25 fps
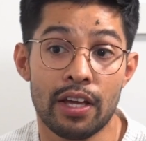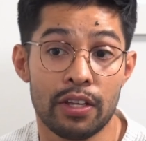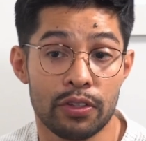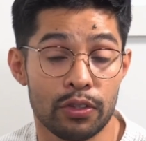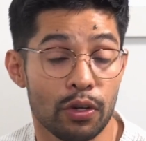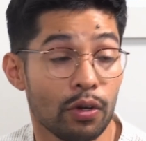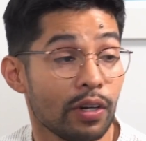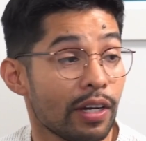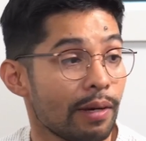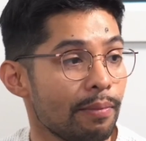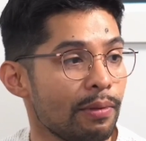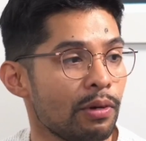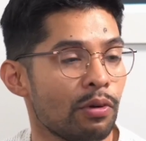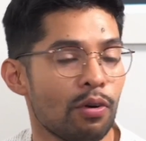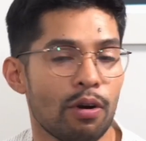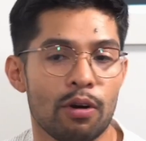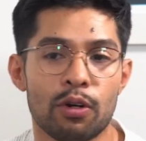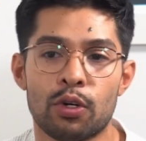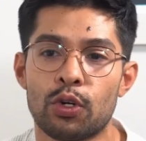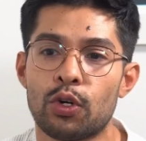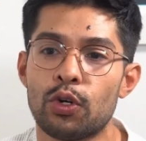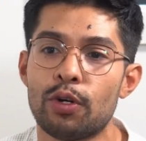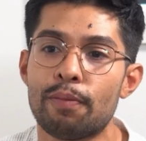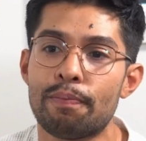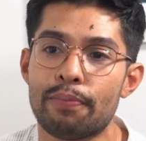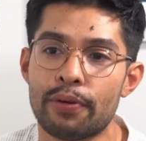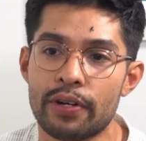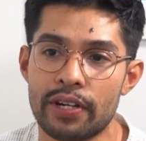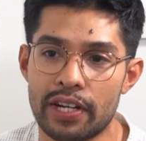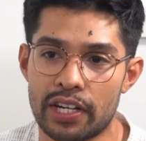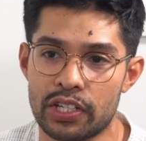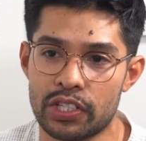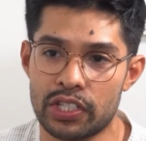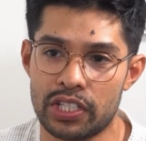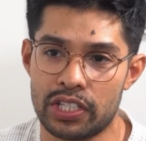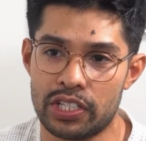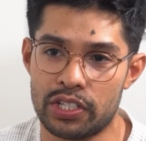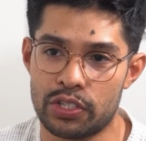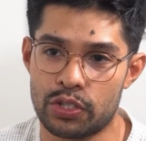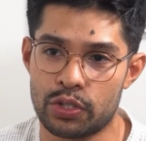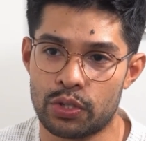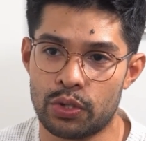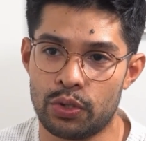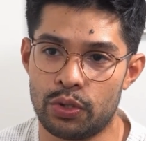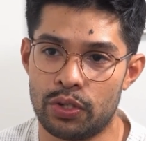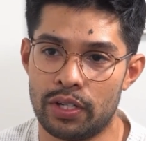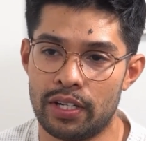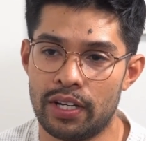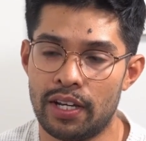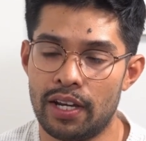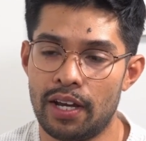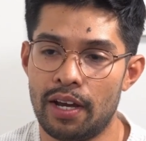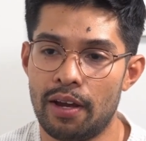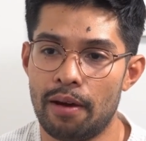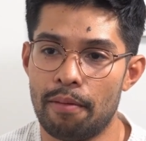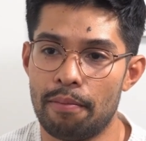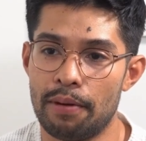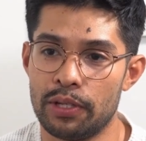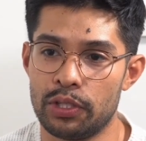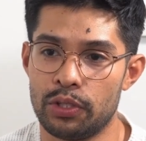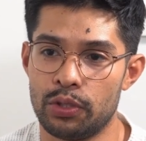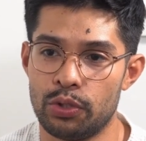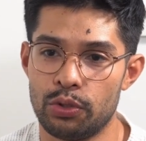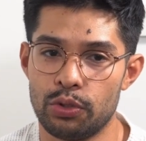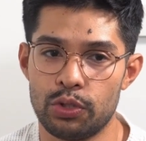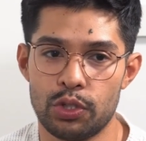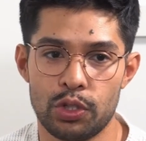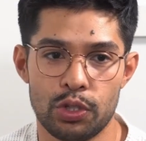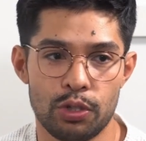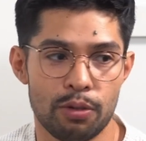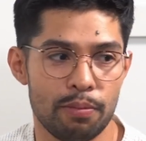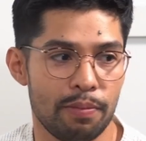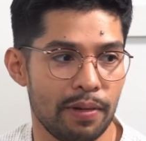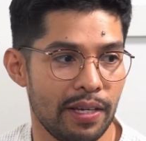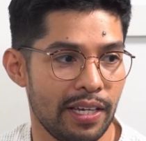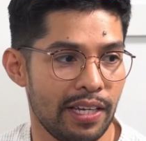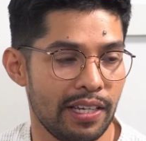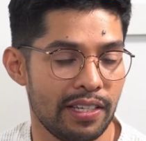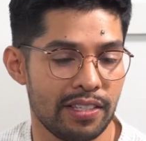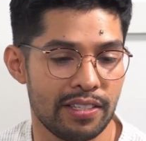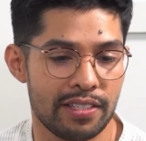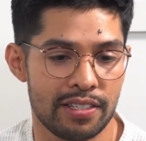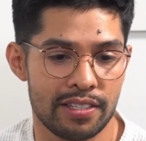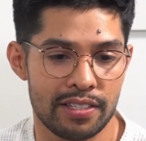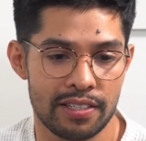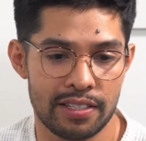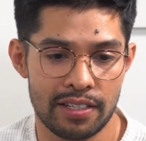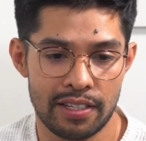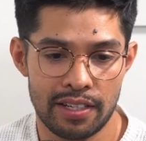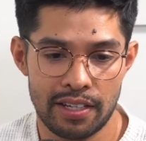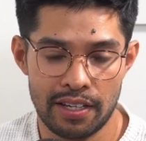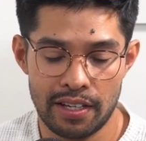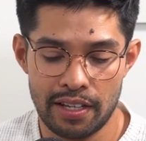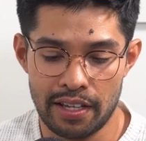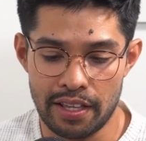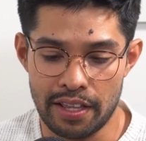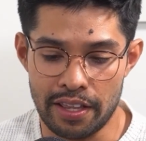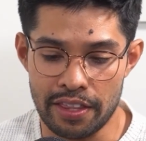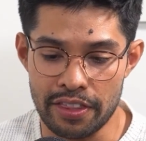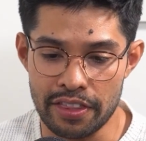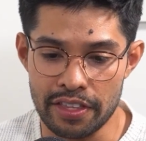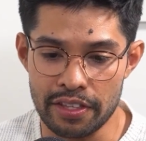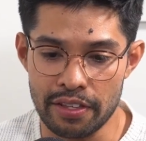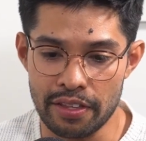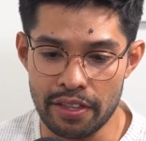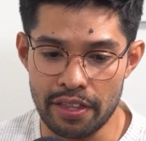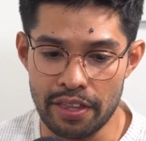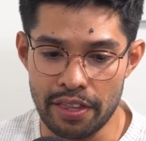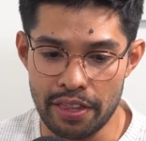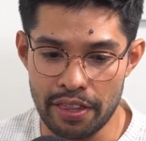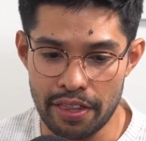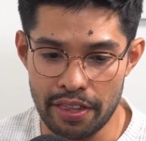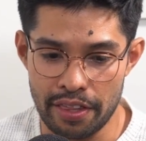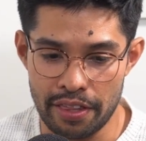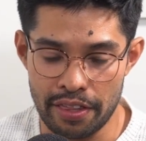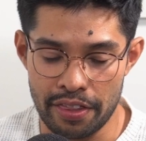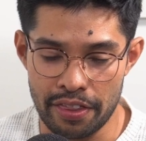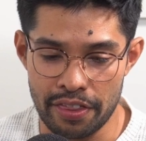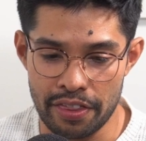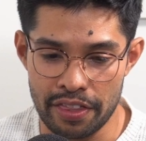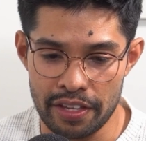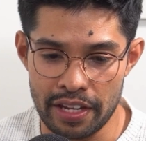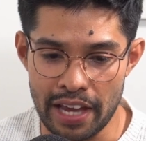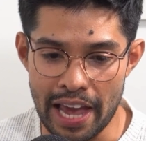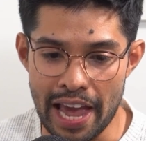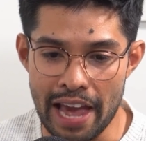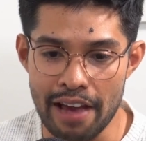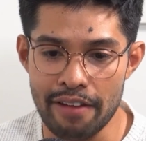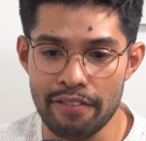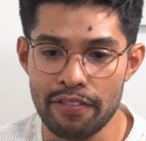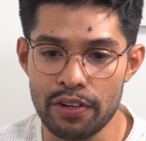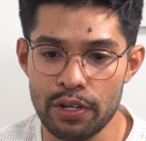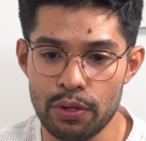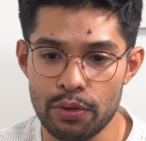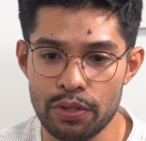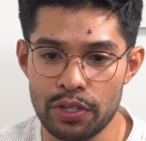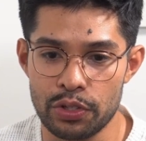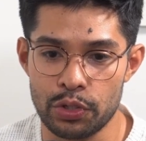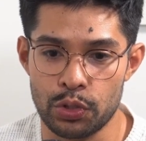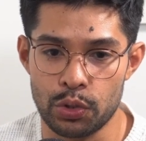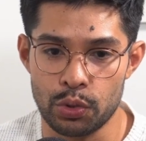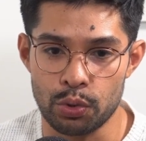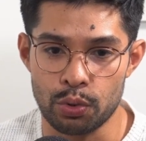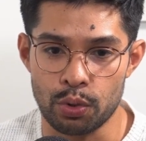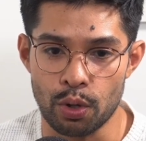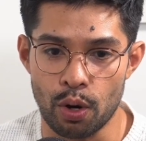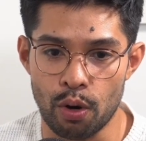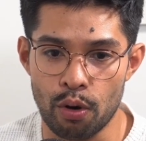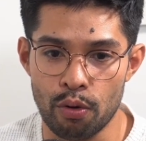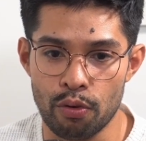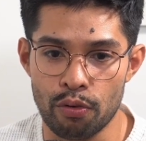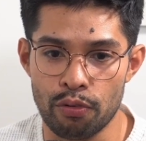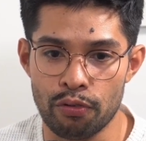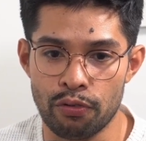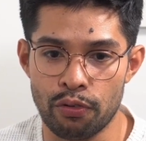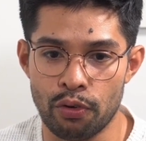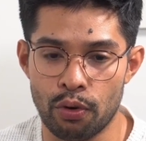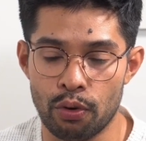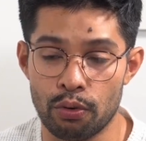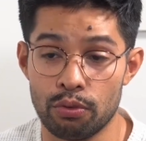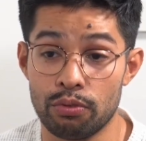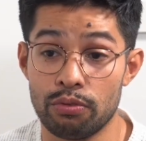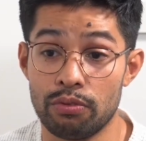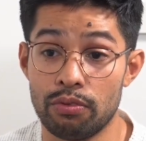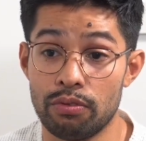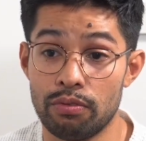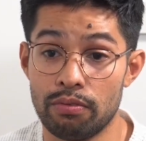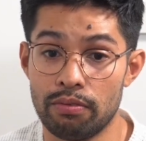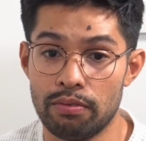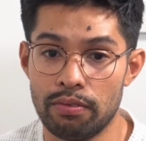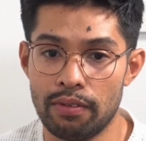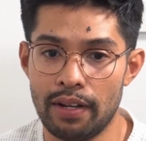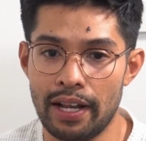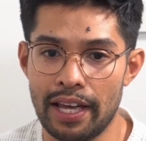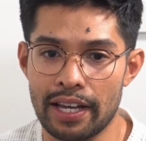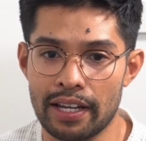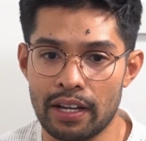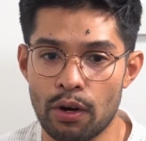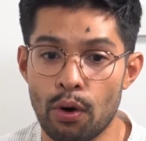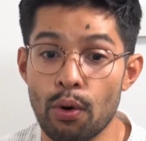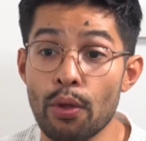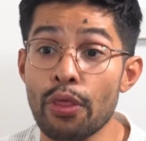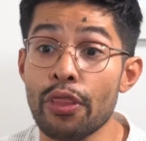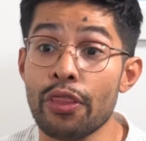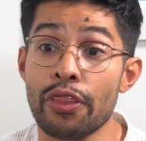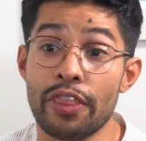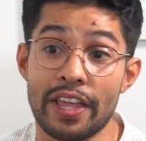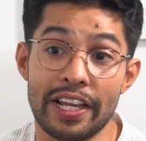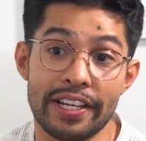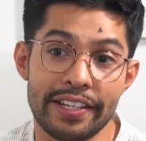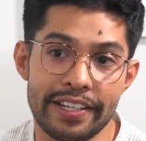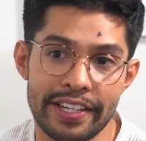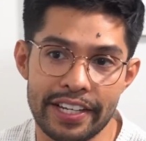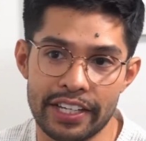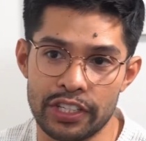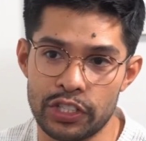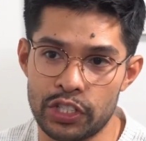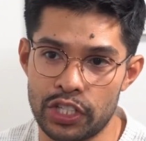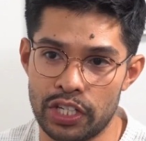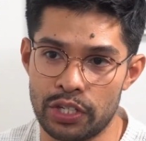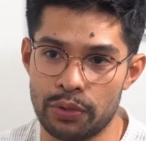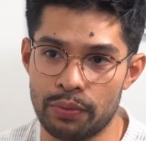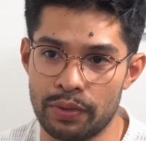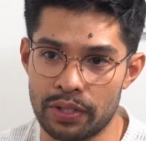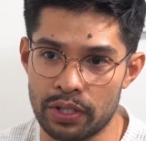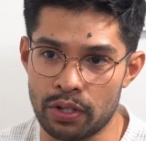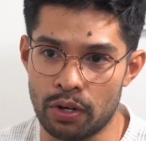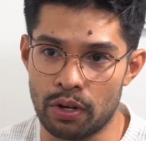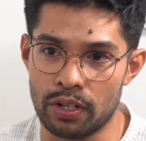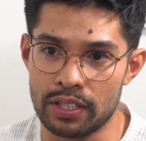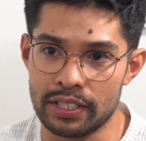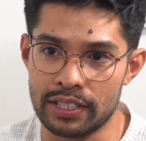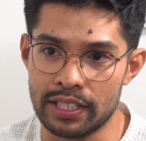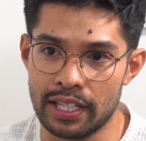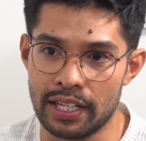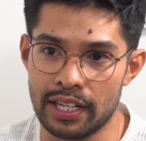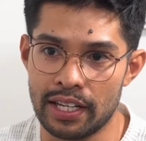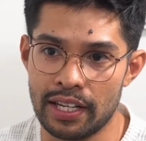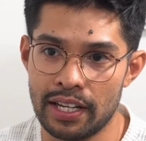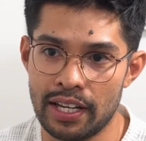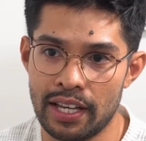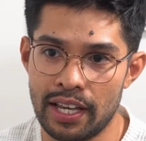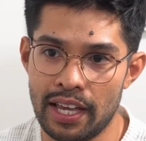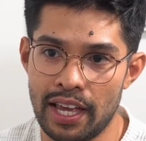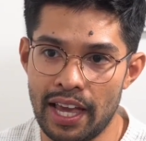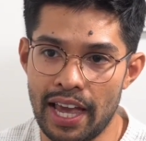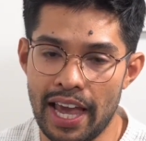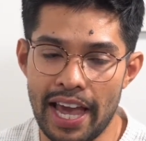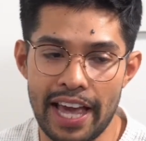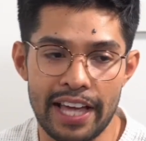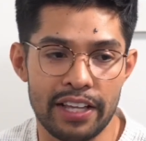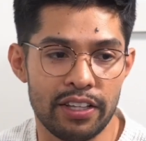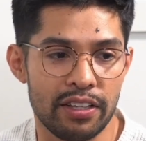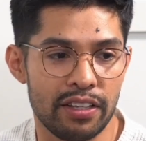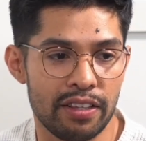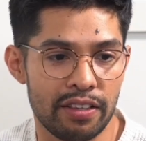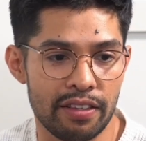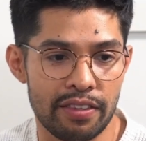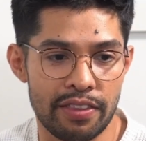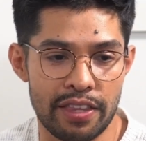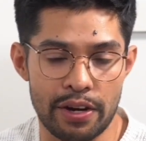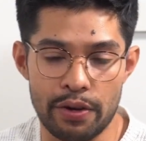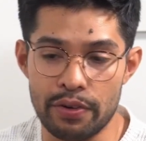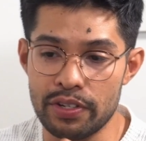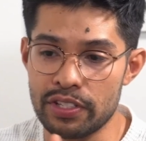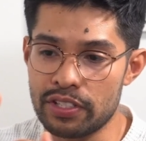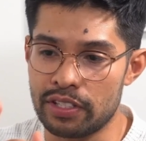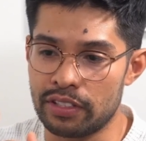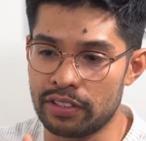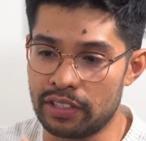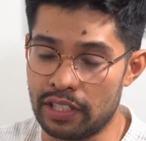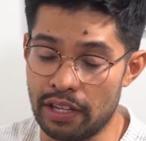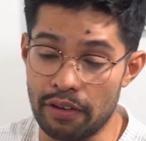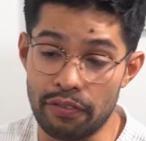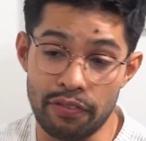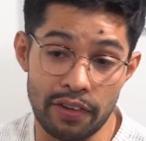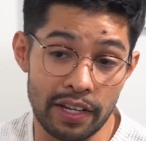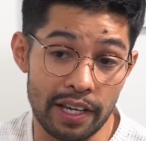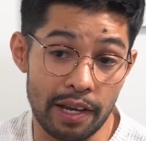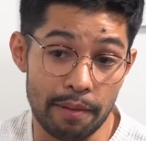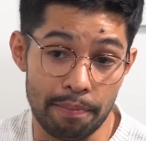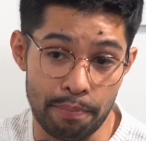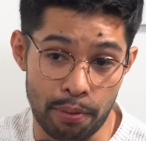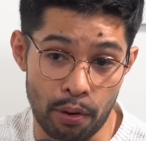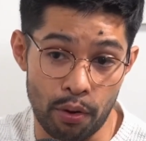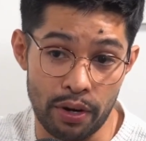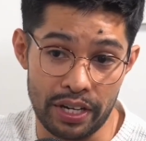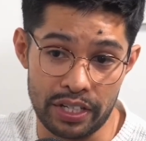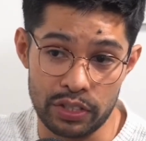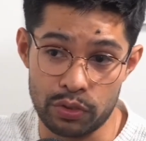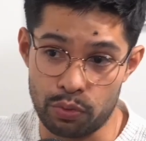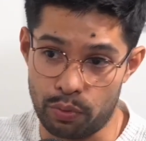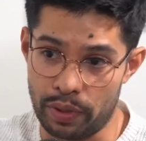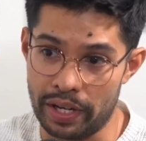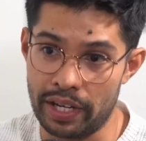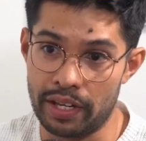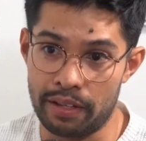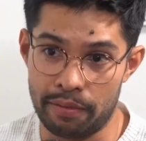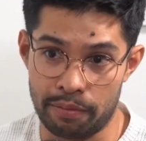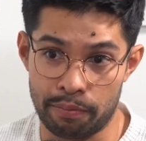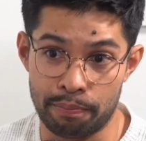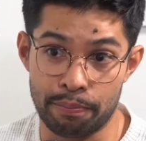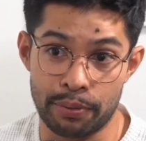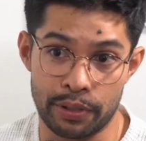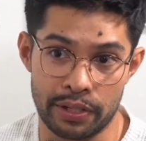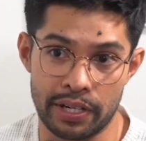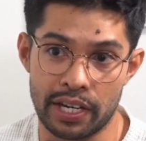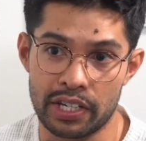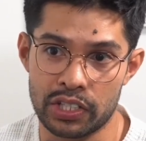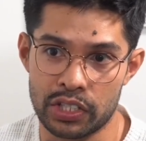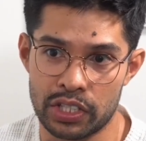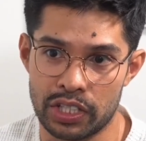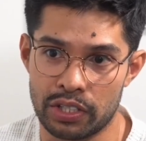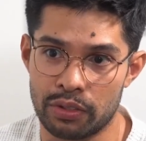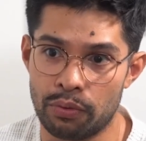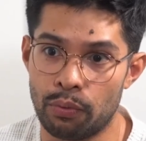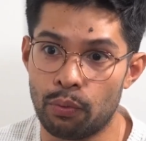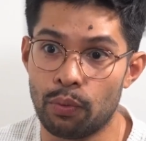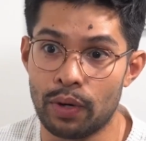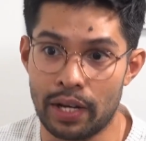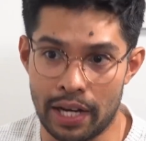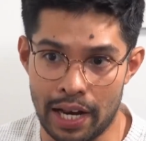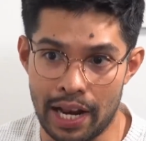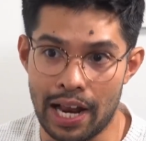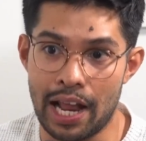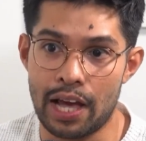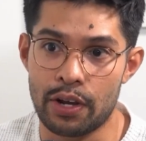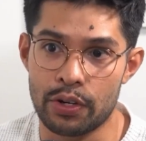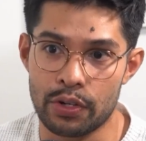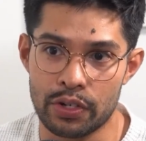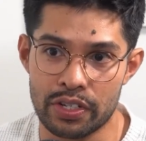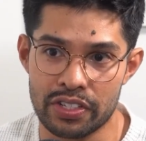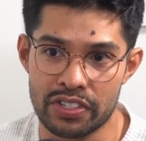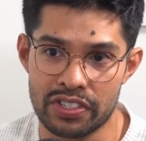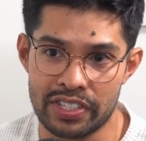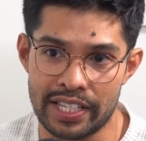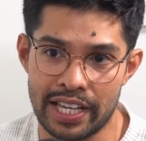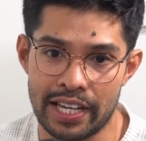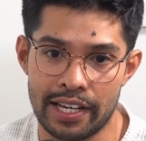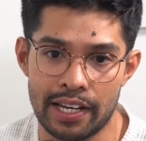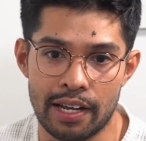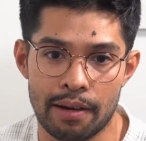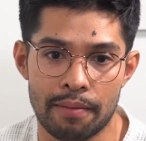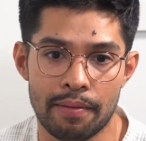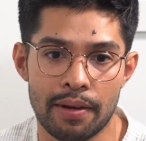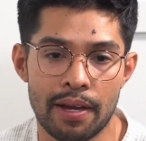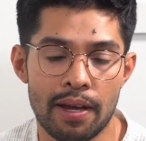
Don't get me wrong, good production is good, but YouTube is the avenue that you go for, like, authentic, genuine content. And there is definitely a point where production will allow you to stand up.